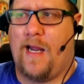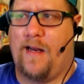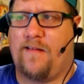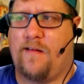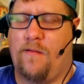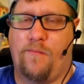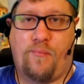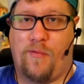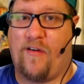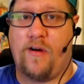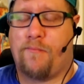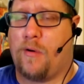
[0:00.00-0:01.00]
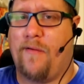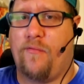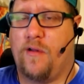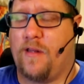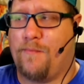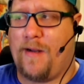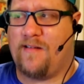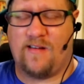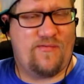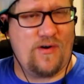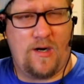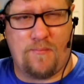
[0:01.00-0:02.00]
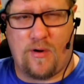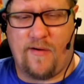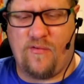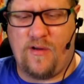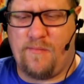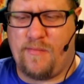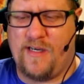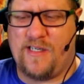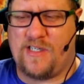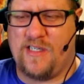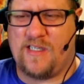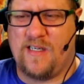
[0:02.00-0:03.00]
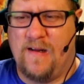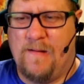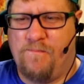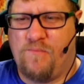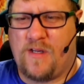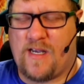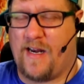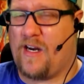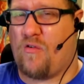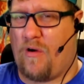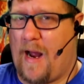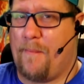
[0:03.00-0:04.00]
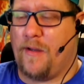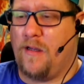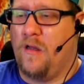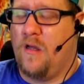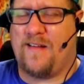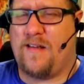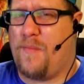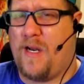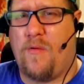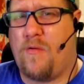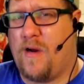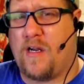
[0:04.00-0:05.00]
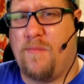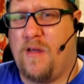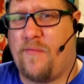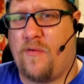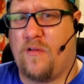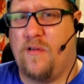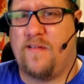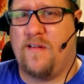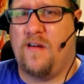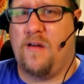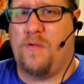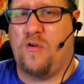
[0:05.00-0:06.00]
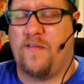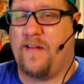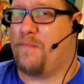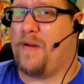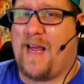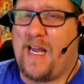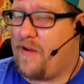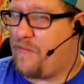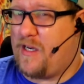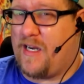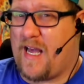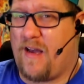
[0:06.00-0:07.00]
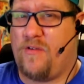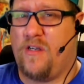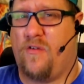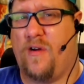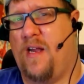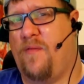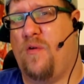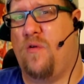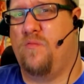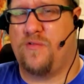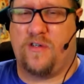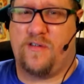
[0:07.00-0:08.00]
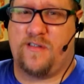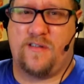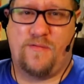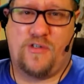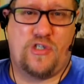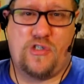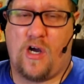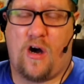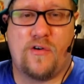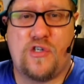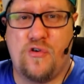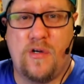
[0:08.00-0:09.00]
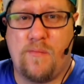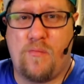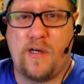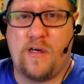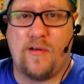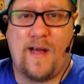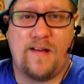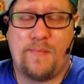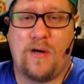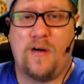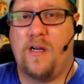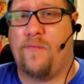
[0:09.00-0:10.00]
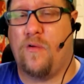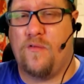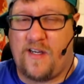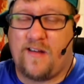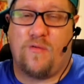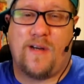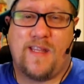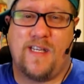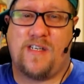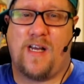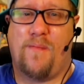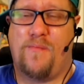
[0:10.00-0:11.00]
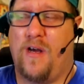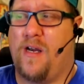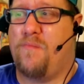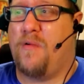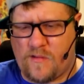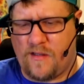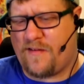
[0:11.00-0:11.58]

It's very prevalent, the bass is very prevalent, but it's just kind of crappy. Not something I would recommend for listening to music, but hey, if you didn't have any other headphones or some dog chewed up one of your last pair of headphones, these will get the job done.